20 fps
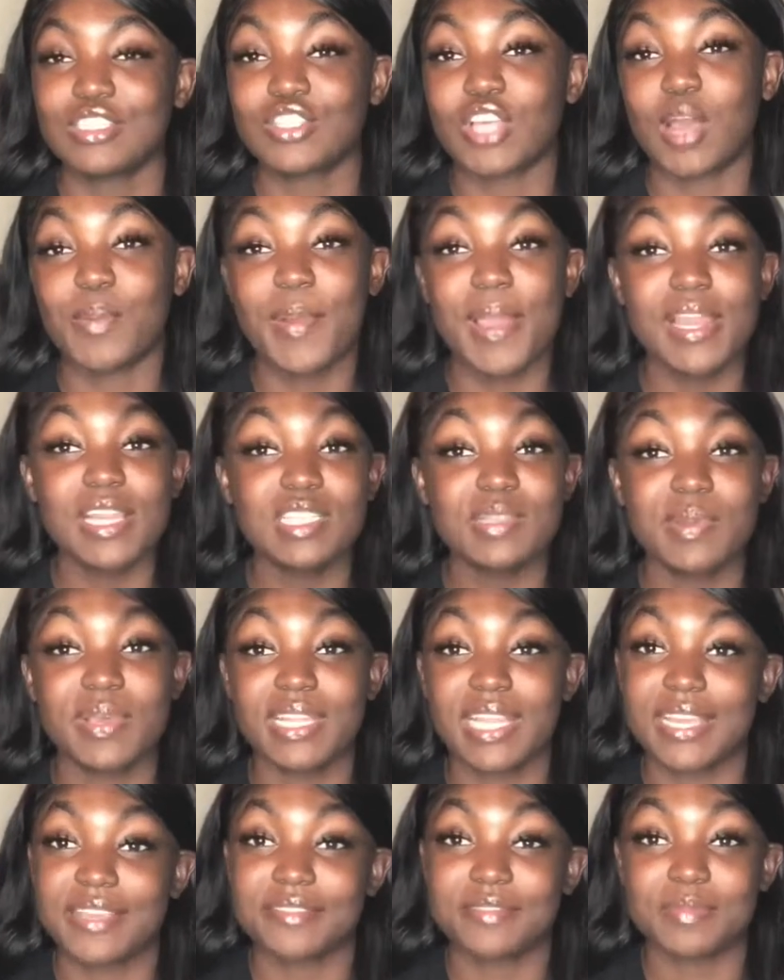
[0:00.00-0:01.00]
So I probably
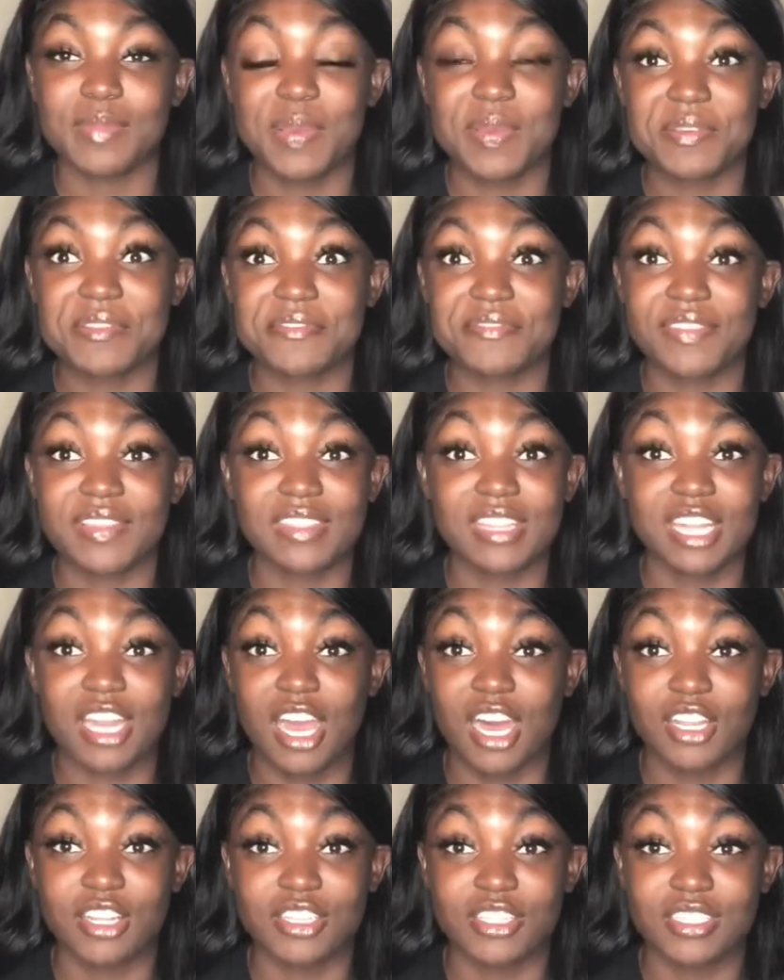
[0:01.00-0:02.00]
spent like maybe fifty
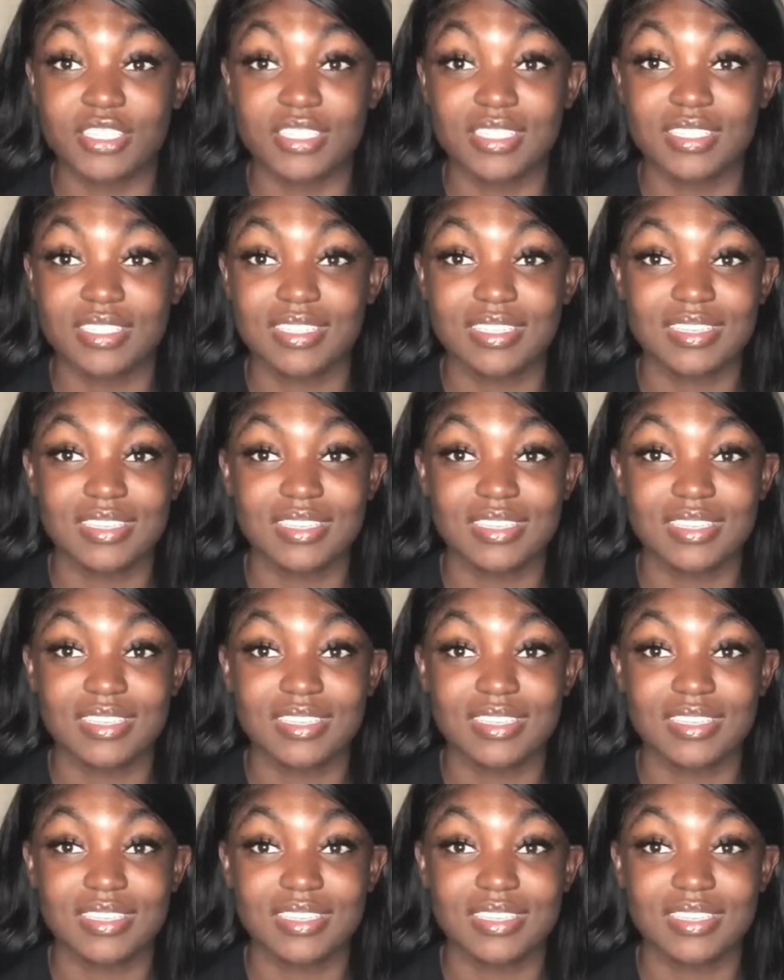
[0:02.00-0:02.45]
dollars,